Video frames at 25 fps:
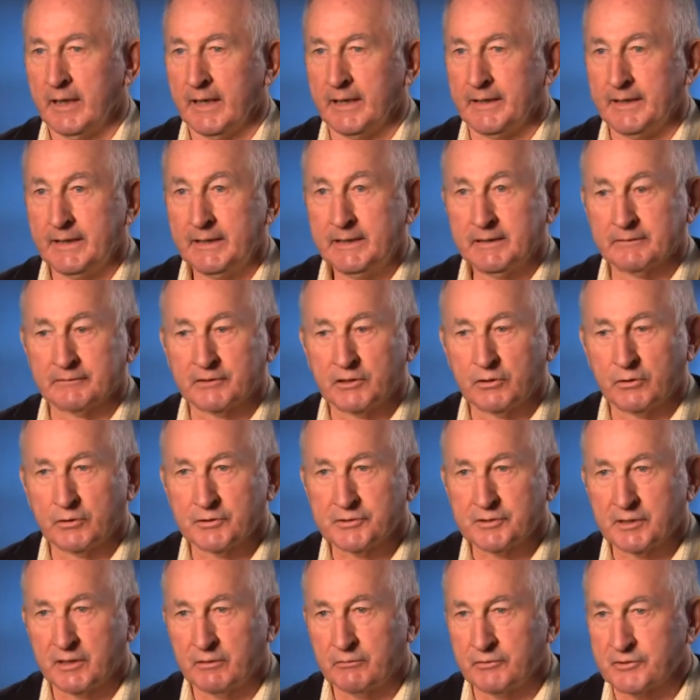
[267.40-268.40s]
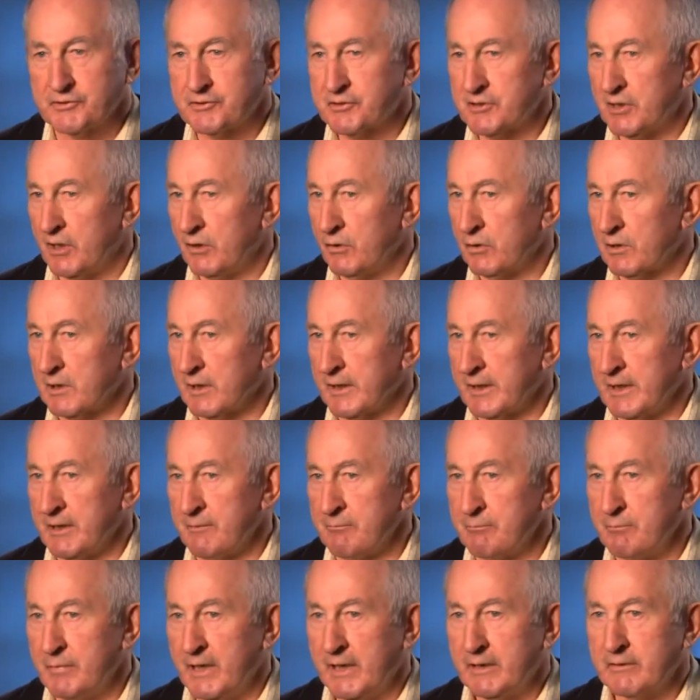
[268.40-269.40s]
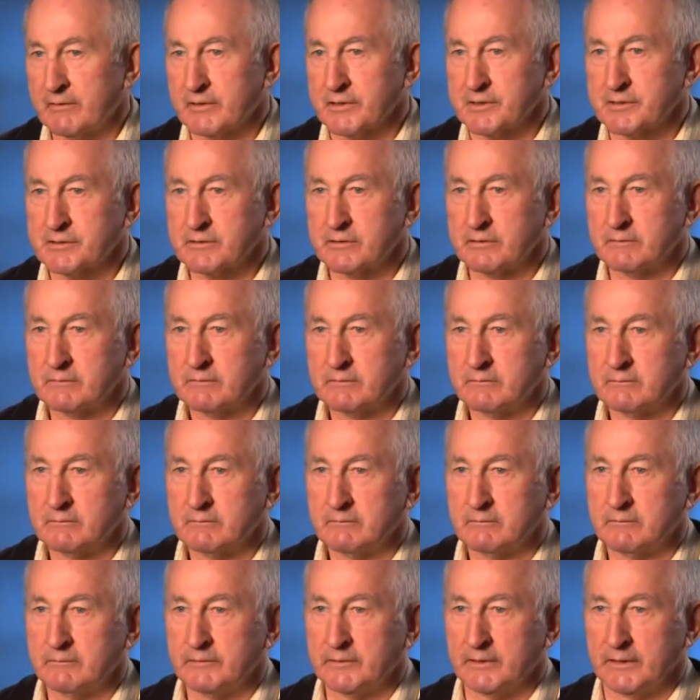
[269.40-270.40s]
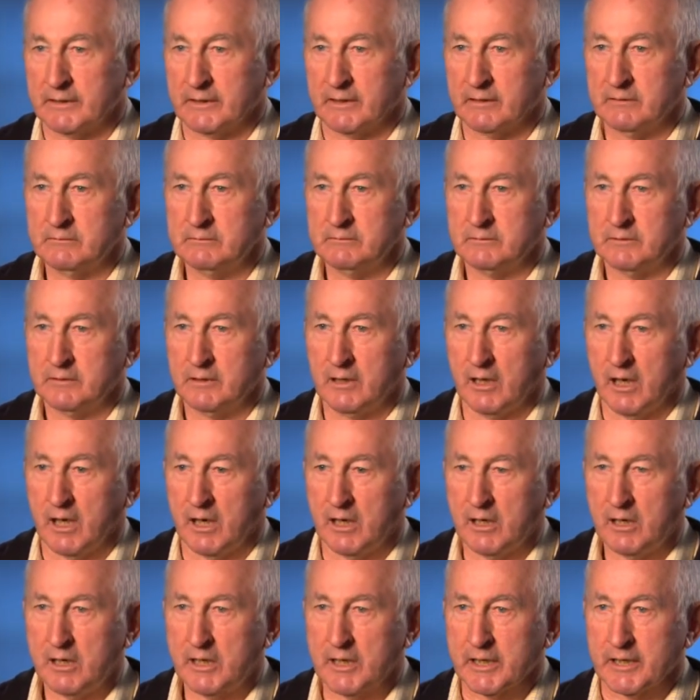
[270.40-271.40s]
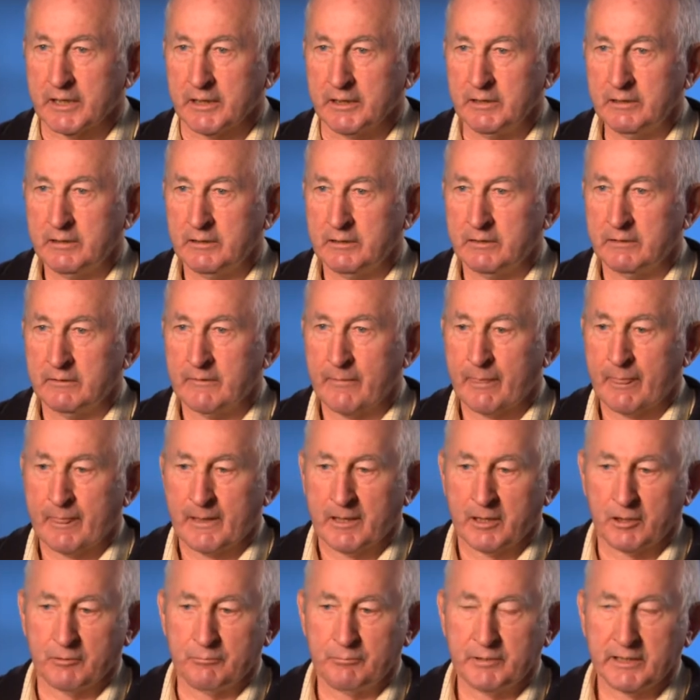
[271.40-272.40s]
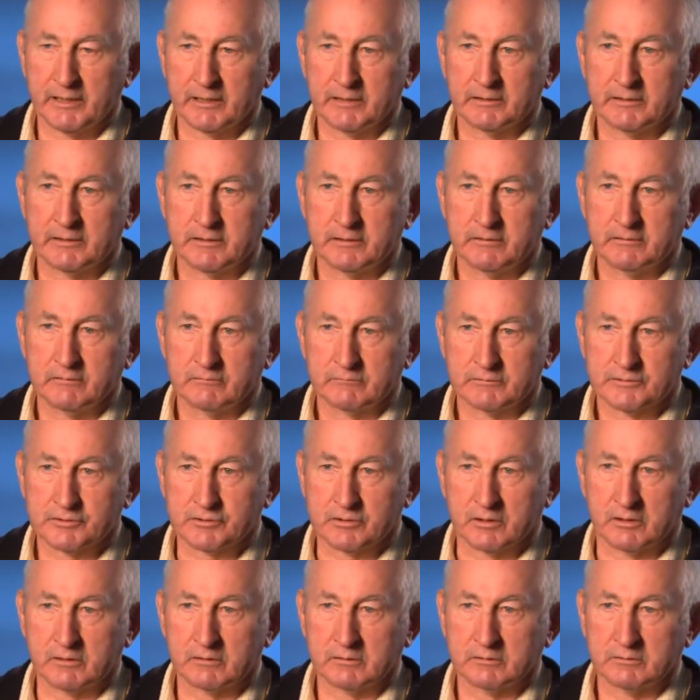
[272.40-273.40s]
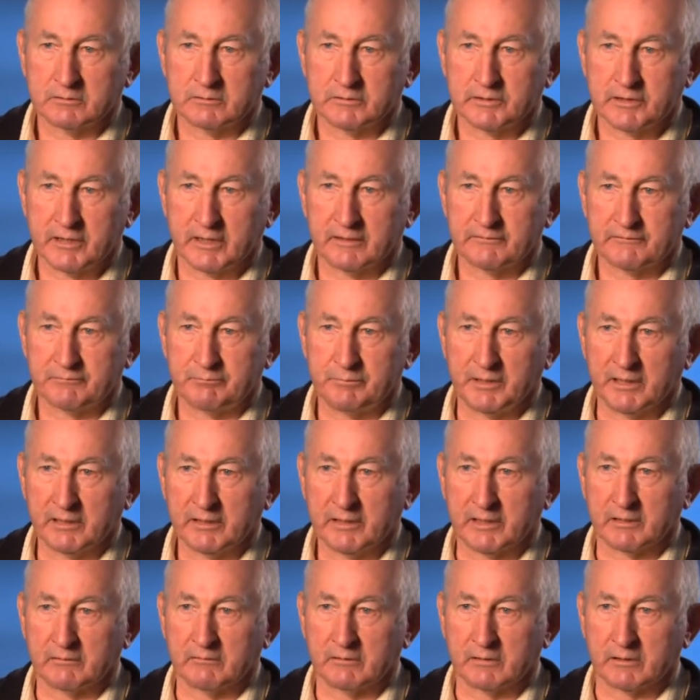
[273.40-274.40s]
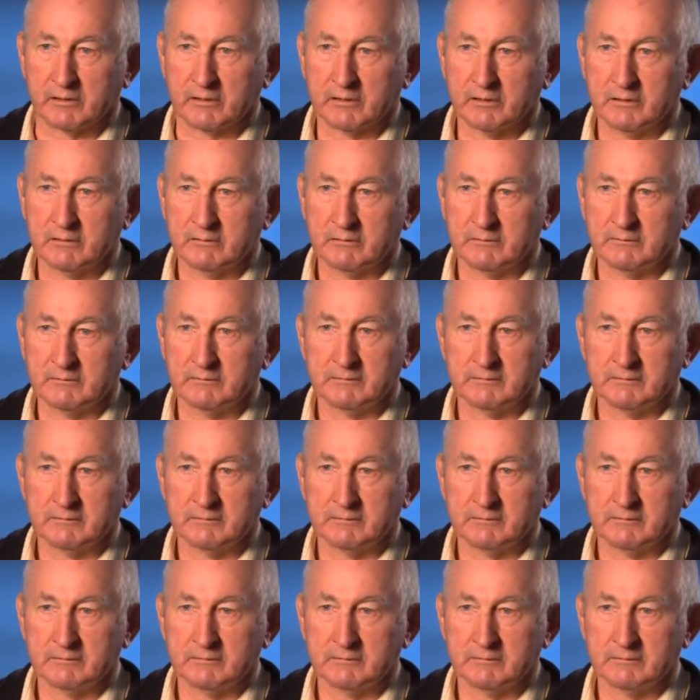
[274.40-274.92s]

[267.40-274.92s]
And then, of course, I was totally embarrassed. You know, I, a big, strong, tough building worker,